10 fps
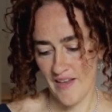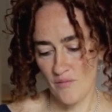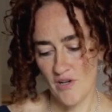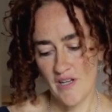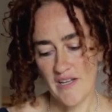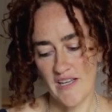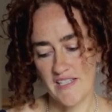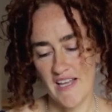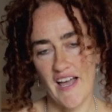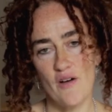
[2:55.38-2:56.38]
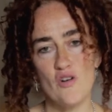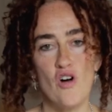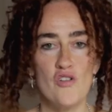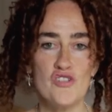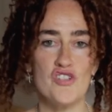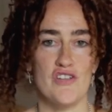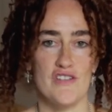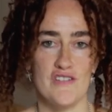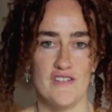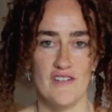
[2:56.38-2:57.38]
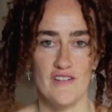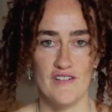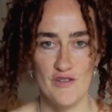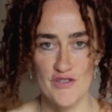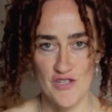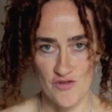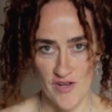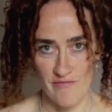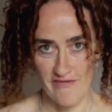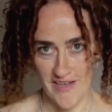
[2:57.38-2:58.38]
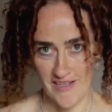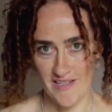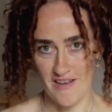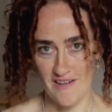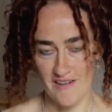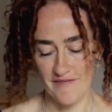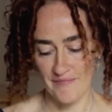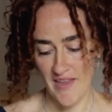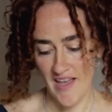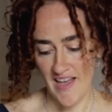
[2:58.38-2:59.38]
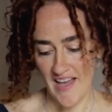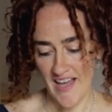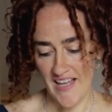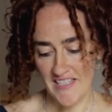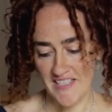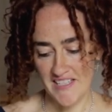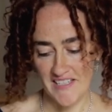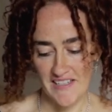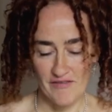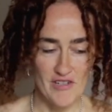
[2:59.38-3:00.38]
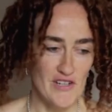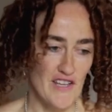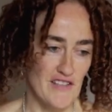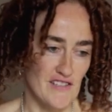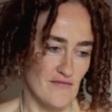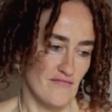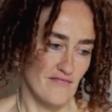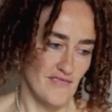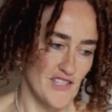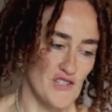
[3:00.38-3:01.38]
We'll look at how conscious lucid dream figures are, and we'll look at the